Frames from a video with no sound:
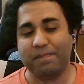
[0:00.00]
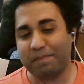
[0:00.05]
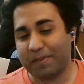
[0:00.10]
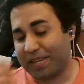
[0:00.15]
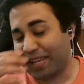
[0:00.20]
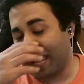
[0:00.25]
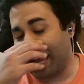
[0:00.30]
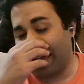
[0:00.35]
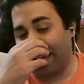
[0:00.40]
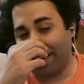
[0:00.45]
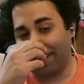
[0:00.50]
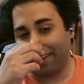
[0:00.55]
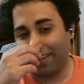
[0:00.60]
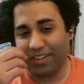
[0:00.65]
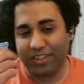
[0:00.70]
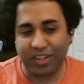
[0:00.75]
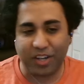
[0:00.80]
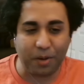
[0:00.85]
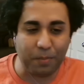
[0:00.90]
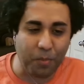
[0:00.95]
But yeah,
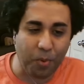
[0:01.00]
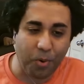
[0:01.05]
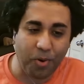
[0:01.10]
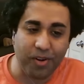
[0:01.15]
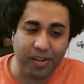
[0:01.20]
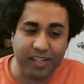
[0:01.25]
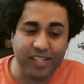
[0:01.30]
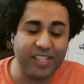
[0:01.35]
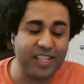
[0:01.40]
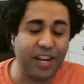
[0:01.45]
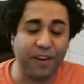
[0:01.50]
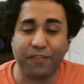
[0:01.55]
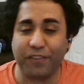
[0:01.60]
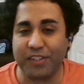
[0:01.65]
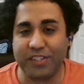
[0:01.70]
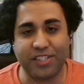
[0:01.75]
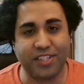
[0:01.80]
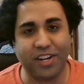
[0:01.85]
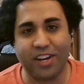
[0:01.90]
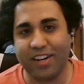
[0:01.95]
hearing it more, it's
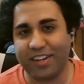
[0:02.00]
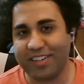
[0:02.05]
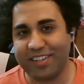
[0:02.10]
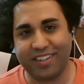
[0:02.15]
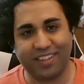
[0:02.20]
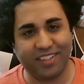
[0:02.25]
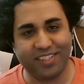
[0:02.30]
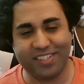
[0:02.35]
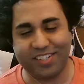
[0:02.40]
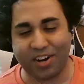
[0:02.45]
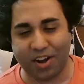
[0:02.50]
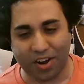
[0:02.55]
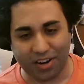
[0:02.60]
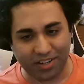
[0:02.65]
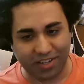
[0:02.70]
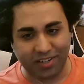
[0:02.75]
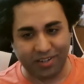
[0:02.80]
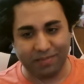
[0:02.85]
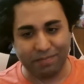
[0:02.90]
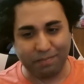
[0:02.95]
definitely
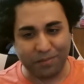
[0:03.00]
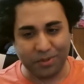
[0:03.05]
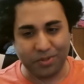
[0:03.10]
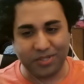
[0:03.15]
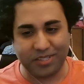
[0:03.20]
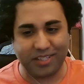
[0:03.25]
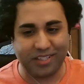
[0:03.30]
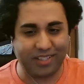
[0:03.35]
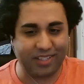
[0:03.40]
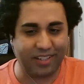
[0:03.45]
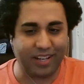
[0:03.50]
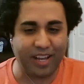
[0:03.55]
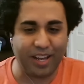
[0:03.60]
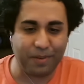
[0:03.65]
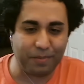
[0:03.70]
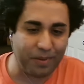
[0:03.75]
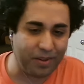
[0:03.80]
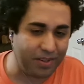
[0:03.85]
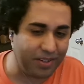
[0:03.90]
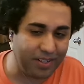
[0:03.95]
stock music
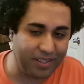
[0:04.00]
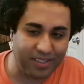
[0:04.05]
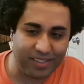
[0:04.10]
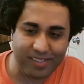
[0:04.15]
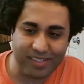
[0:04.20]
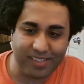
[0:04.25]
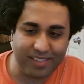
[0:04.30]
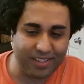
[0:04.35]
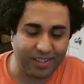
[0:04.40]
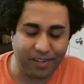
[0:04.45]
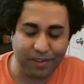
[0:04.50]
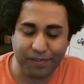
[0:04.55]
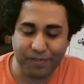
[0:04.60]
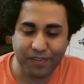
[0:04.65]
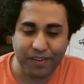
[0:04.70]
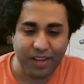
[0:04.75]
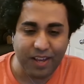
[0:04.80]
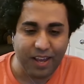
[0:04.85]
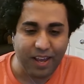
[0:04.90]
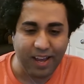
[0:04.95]
library stuff.
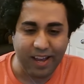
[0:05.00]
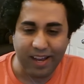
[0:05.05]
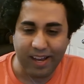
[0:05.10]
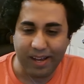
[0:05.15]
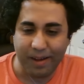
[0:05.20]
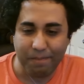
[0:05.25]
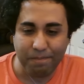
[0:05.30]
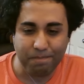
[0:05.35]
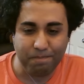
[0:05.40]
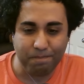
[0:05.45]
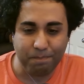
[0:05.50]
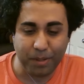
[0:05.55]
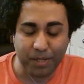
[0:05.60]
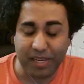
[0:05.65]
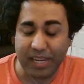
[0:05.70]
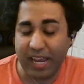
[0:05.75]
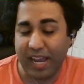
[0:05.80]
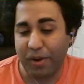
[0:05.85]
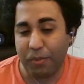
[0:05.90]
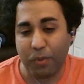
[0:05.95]
But
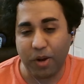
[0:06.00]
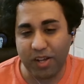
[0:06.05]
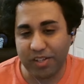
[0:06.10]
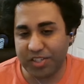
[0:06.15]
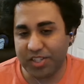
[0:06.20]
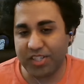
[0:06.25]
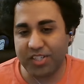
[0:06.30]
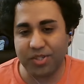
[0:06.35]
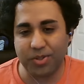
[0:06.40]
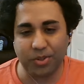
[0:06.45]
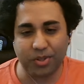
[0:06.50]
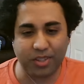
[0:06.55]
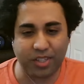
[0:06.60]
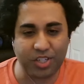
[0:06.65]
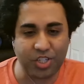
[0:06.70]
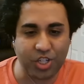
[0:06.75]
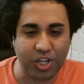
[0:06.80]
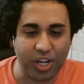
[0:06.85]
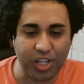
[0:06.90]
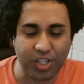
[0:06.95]
yeah, while she's doing the
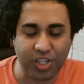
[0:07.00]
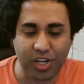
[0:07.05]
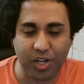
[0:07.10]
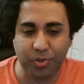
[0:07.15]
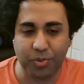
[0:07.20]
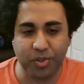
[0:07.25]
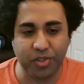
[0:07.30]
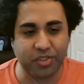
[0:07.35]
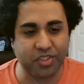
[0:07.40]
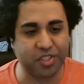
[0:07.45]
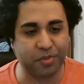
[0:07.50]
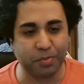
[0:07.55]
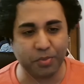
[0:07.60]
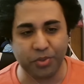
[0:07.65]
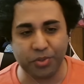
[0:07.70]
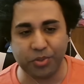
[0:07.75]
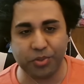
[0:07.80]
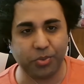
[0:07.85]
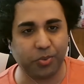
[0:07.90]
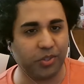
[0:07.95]
cha-cha real
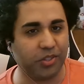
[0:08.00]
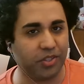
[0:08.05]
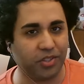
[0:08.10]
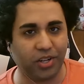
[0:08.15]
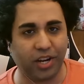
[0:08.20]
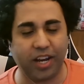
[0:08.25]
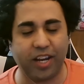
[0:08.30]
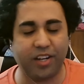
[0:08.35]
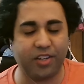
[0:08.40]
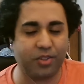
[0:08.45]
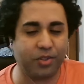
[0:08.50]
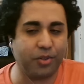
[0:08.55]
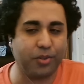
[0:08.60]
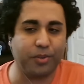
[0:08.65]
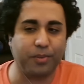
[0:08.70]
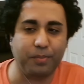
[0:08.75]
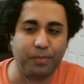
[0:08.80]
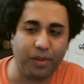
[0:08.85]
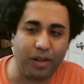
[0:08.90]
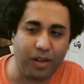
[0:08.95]
smooth with her
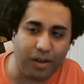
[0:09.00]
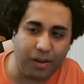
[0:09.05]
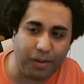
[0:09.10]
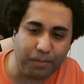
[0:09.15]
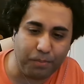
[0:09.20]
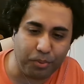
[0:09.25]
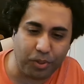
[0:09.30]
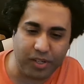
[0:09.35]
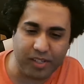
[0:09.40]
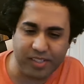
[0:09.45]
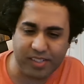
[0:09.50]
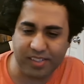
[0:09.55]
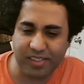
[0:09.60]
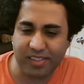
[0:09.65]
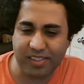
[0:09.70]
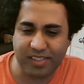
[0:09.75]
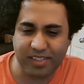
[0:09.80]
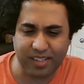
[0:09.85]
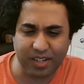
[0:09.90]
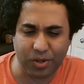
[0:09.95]
ankle
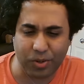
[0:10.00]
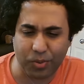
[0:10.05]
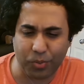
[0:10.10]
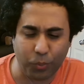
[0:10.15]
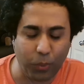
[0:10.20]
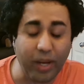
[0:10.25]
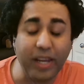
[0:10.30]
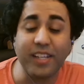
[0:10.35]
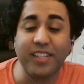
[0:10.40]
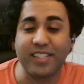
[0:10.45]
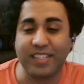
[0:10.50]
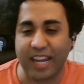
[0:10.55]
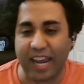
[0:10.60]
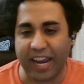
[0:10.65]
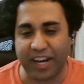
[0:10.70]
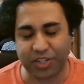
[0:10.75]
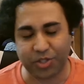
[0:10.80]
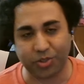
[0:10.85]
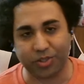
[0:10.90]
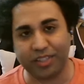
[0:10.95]
bracelets, or weights
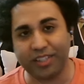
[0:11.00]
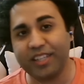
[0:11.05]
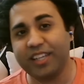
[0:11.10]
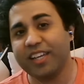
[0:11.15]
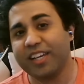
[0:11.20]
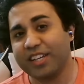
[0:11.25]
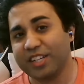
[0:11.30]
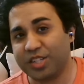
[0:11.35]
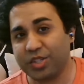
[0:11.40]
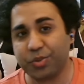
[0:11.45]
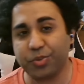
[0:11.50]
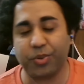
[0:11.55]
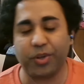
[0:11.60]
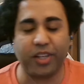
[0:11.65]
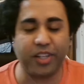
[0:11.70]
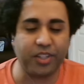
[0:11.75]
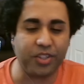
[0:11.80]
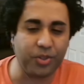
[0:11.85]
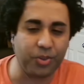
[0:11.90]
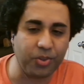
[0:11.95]
actually, she's
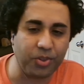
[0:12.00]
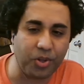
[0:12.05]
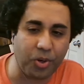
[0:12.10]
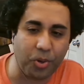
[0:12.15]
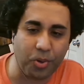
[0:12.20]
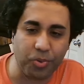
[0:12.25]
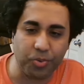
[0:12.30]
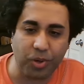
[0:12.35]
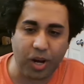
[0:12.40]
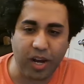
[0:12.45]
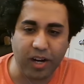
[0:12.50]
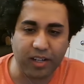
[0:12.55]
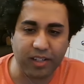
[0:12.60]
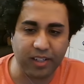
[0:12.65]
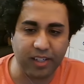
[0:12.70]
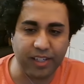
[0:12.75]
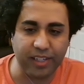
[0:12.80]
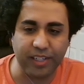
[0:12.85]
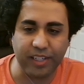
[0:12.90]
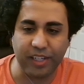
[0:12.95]
really doing the whole Rock
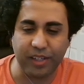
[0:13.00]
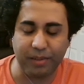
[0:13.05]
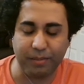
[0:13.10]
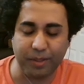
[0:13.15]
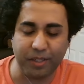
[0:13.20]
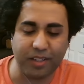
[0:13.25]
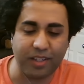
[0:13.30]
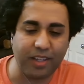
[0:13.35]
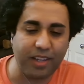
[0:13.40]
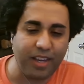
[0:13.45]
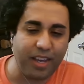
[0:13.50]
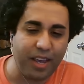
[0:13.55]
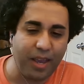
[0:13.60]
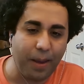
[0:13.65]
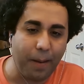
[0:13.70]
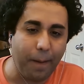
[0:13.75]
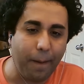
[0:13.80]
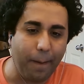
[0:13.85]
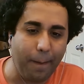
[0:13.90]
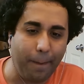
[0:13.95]
Lee gimmick.
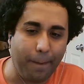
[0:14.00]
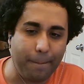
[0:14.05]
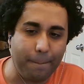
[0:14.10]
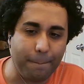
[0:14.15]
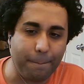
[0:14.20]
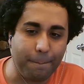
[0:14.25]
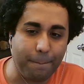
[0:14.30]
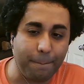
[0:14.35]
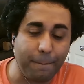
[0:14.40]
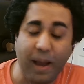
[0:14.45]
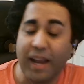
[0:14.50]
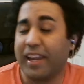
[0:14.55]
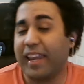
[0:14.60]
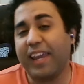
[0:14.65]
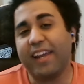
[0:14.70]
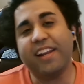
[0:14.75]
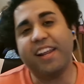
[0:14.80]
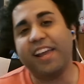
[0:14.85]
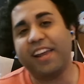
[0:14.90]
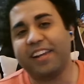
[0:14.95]
I
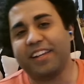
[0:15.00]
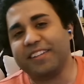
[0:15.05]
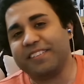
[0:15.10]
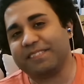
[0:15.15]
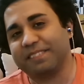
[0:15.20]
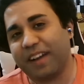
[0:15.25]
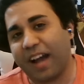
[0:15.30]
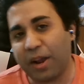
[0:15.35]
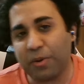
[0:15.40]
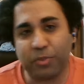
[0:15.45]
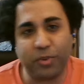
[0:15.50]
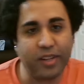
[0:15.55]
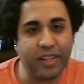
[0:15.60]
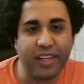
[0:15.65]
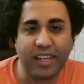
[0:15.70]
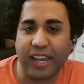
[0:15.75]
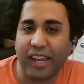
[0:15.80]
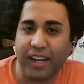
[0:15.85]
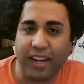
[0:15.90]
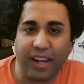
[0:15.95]
can't hate. I really
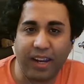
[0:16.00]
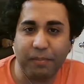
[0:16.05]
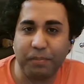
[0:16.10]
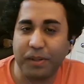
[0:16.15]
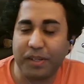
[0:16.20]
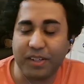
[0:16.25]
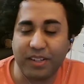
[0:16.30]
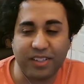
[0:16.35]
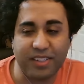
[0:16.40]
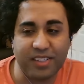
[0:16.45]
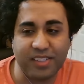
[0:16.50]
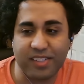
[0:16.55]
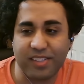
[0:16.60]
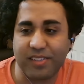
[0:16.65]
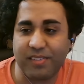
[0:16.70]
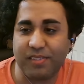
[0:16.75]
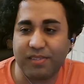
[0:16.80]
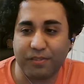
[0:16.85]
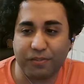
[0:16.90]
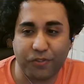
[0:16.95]
can't hate, because
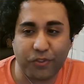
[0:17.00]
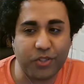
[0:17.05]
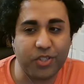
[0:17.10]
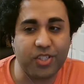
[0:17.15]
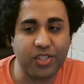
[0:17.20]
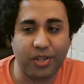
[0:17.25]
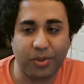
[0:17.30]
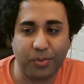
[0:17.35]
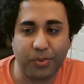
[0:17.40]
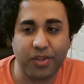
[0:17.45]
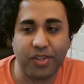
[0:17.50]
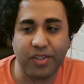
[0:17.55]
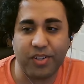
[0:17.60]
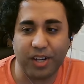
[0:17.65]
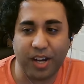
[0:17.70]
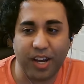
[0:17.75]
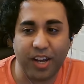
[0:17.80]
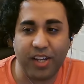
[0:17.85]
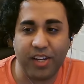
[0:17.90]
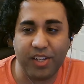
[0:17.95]
for someone her
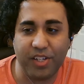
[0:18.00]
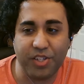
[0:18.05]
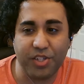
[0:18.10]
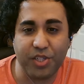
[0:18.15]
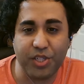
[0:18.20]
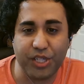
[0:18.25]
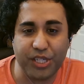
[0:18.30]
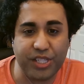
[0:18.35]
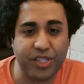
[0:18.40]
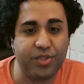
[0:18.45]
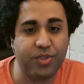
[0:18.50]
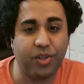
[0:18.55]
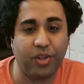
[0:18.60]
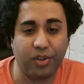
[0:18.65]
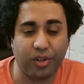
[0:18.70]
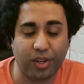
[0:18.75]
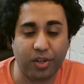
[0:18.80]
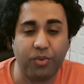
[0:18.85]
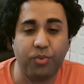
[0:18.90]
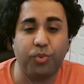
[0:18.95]
age, she's
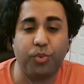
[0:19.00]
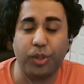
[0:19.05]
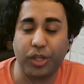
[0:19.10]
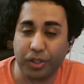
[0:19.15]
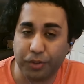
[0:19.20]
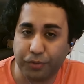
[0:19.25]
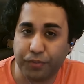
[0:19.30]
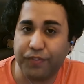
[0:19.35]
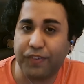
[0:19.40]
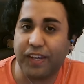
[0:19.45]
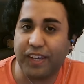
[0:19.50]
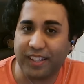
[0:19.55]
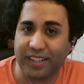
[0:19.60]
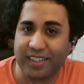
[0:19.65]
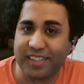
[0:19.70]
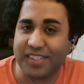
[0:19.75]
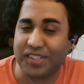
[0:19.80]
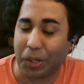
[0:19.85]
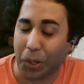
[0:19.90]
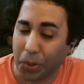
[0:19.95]
looking real
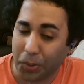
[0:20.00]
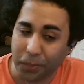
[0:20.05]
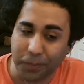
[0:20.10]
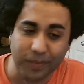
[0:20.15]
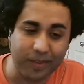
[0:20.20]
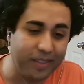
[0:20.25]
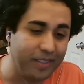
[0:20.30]
fit. So